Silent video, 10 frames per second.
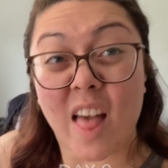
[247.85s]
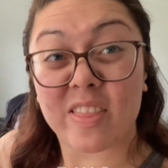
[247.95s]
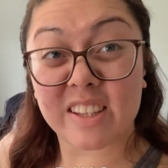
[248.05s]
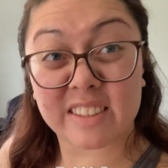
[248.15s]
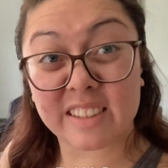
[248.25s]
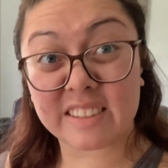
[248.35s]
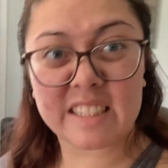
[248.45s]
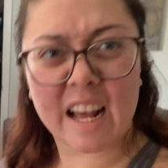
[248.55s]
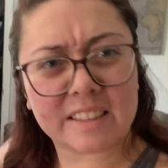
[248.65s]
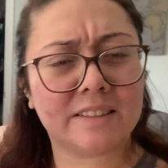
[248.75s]
this is
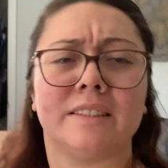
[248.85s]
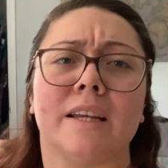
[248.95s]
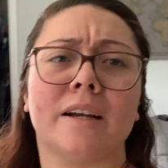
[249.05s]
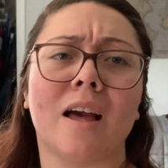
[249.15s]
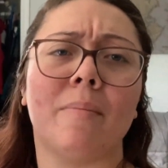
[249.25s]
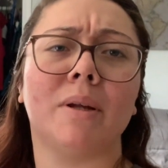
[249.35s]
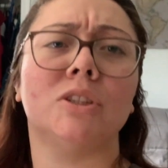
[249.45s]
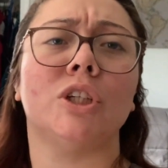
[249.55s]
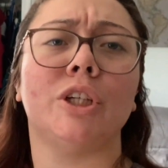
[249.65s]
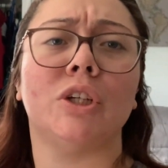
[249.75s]
Yatsia coming
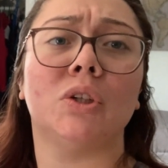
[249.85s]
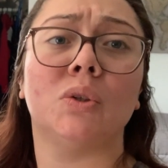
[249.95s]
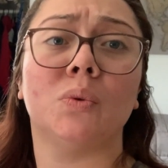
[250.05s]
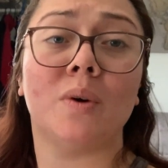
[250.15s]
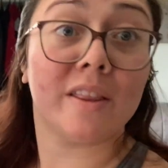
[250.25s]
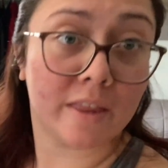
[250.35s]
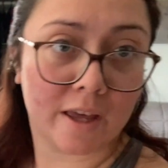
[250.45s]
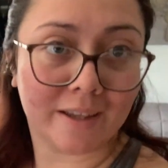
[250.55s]
to you with